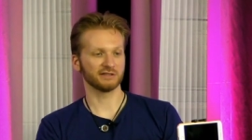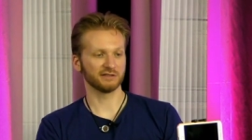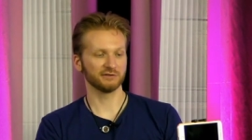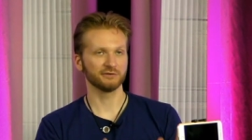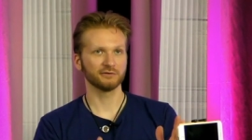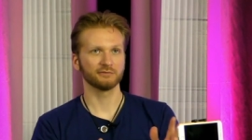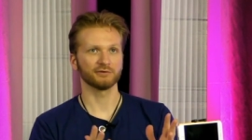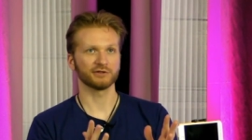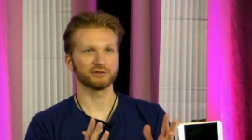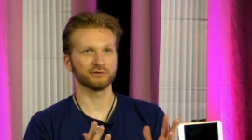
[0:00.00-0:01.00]
you need to do
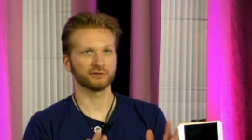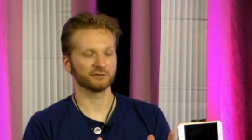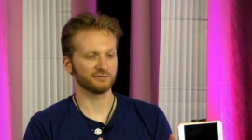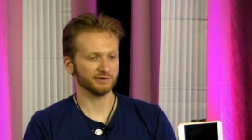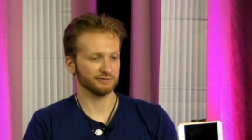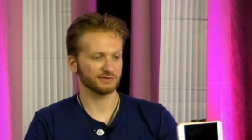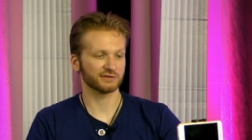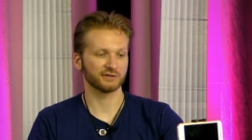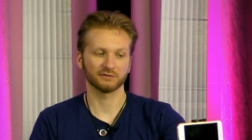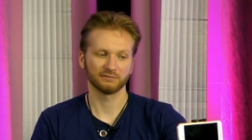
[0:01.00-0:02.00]
when you're doing your
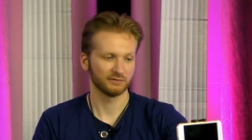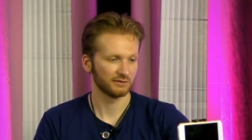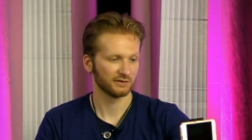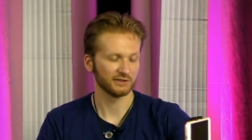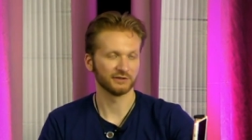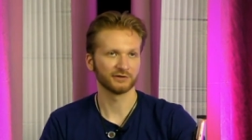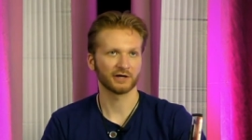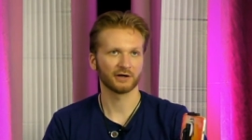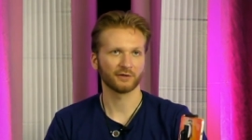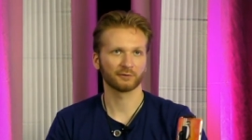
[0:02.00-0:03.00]
reviews or, you know,
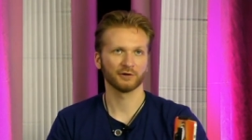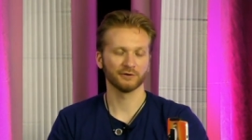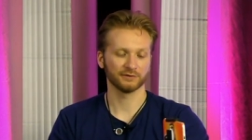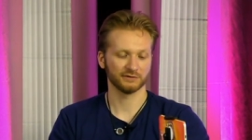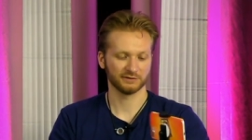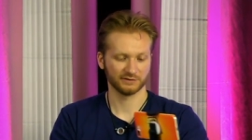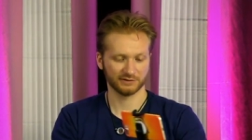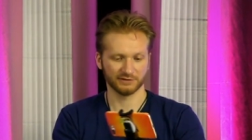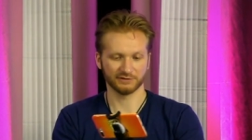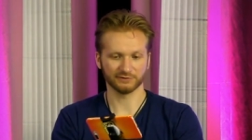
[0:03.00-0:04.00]
you're out on the road
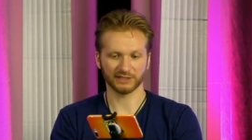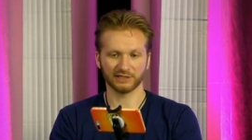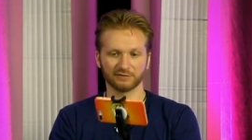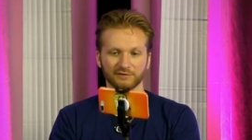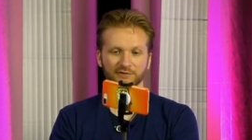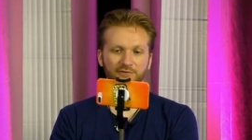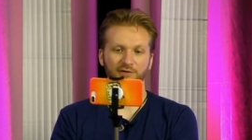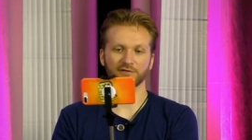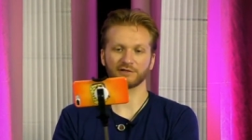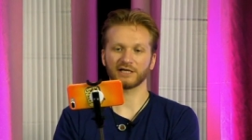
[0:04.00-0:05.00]
doing an interview,
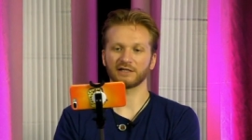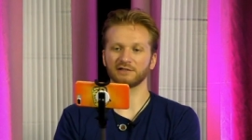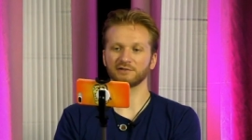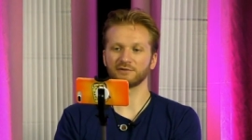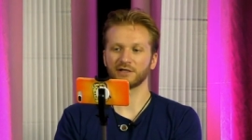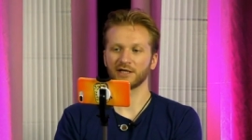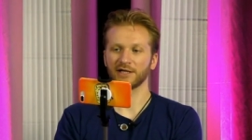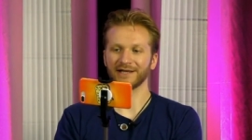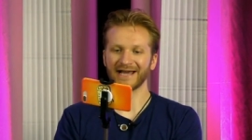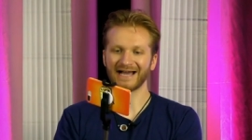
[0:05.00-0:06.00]
whatever you got to do.
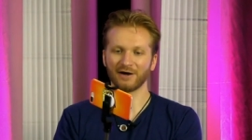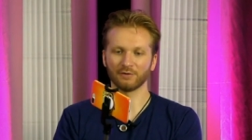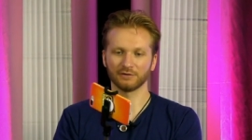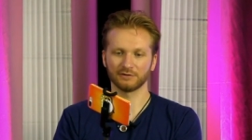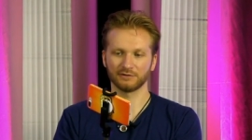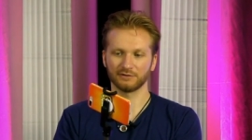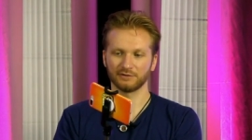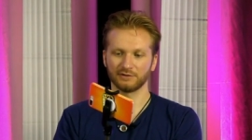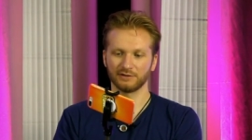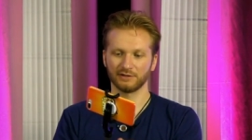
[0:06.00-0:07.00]
Now,
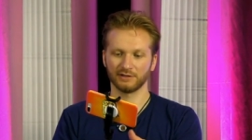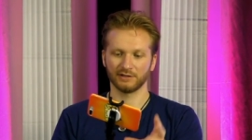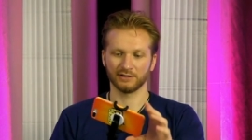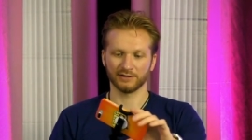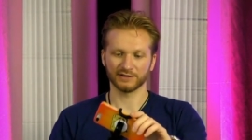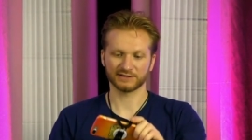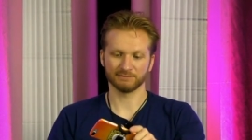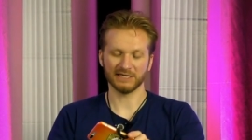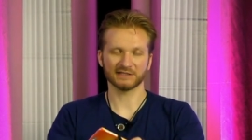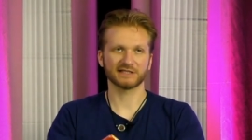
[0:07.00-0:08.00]

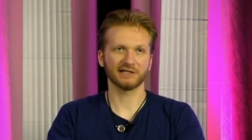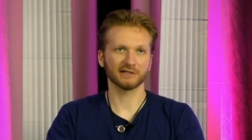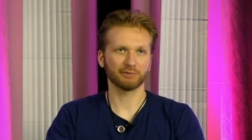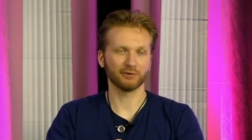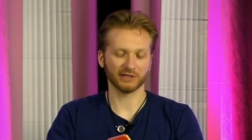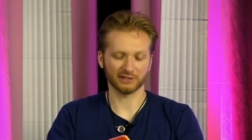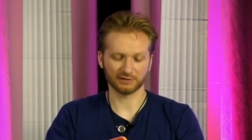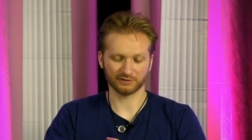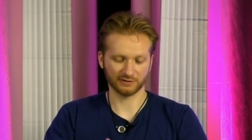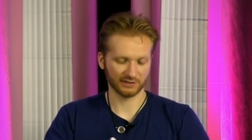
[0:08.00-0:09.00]
the main selling point
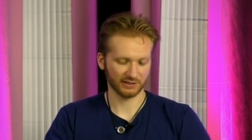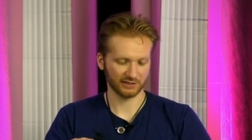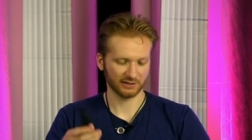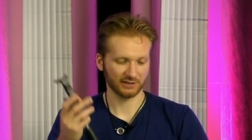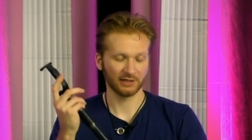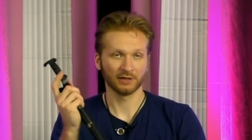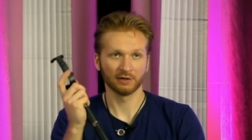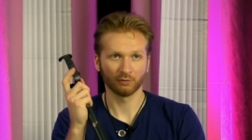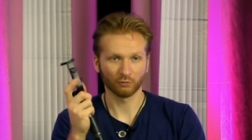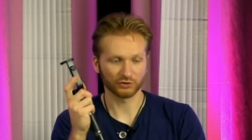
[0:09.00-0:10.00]
here,
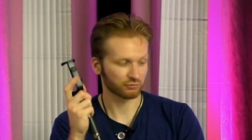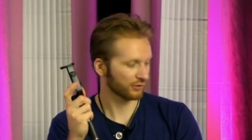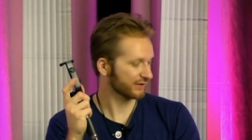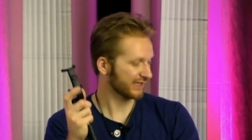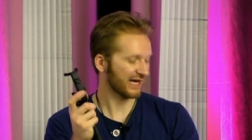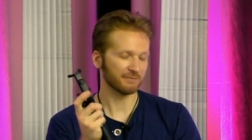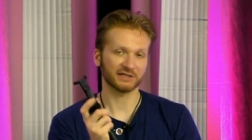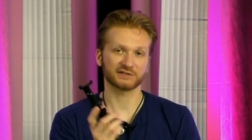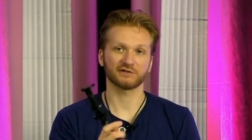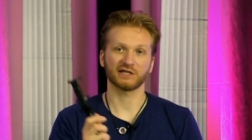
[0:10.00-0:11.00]
which really got
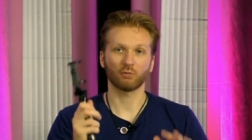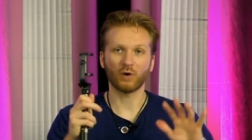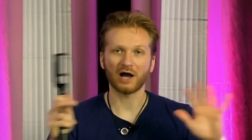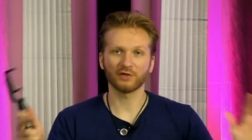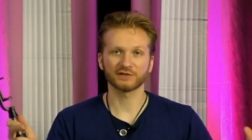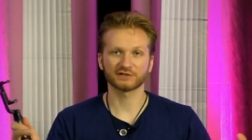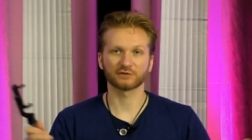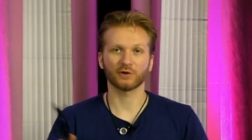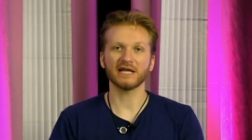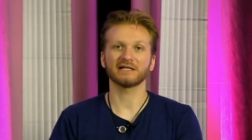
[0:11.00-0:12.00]
me because I was like, wow, this
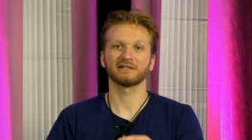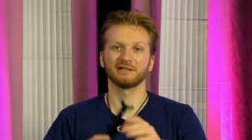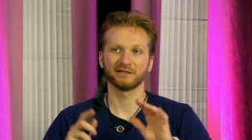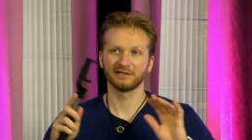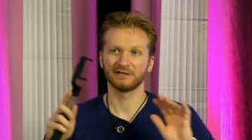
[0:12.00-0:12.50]
is great.